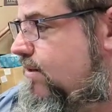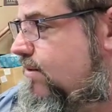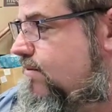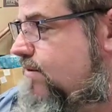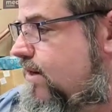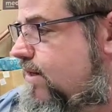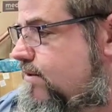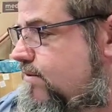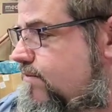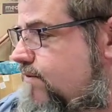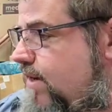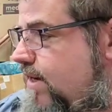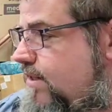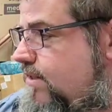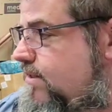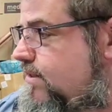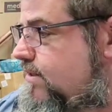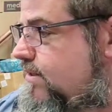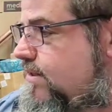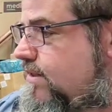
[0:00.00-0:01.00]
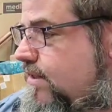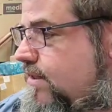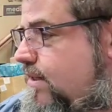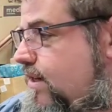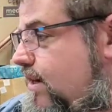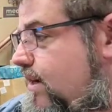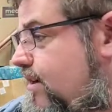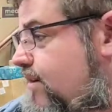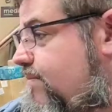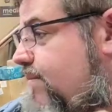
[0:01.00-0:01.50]
reservations to
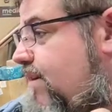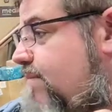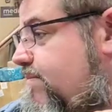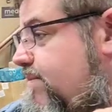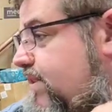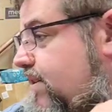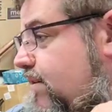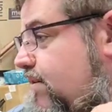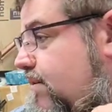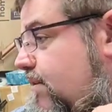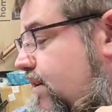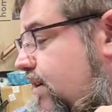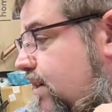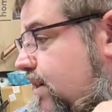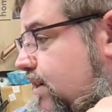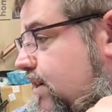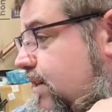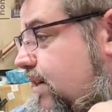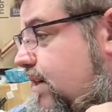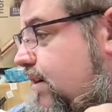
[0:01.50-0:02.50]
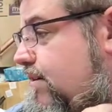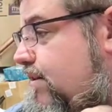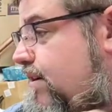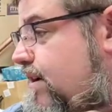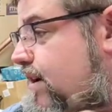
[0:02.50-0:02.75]
come, I'm sorry, they're